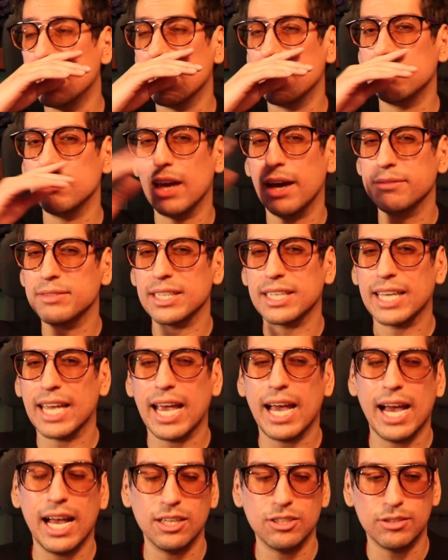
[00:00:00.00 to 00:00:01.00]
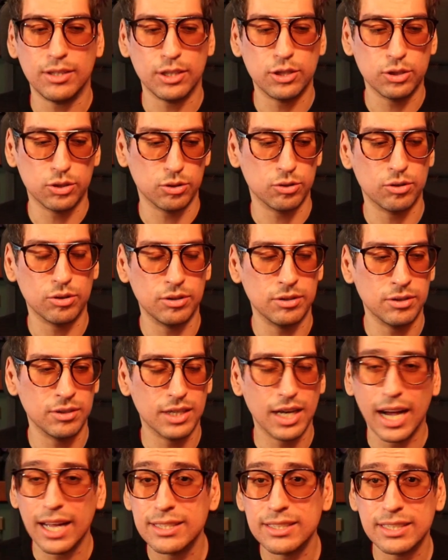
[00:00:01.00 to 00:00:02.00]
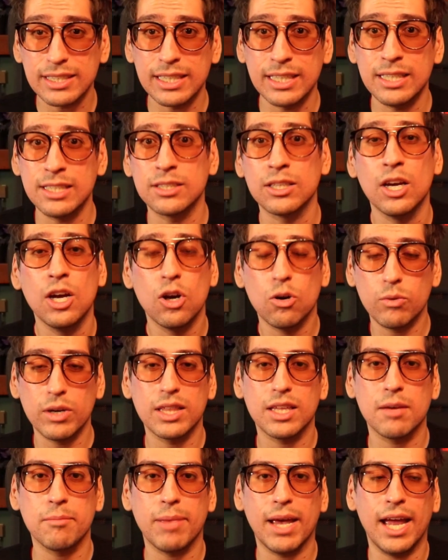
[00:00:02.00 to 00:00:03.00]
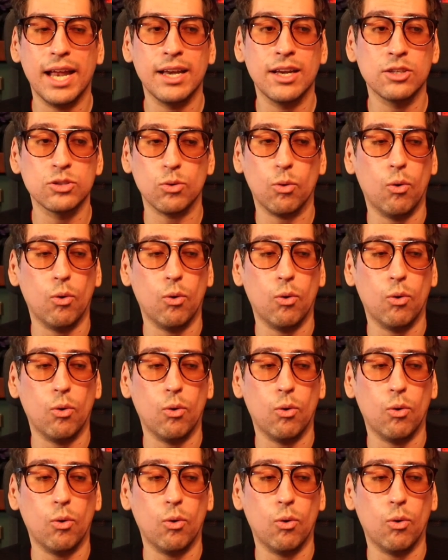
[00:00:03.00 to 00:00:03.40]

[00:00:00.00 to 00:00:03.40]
and you have to catch like certain cutscenes with companions,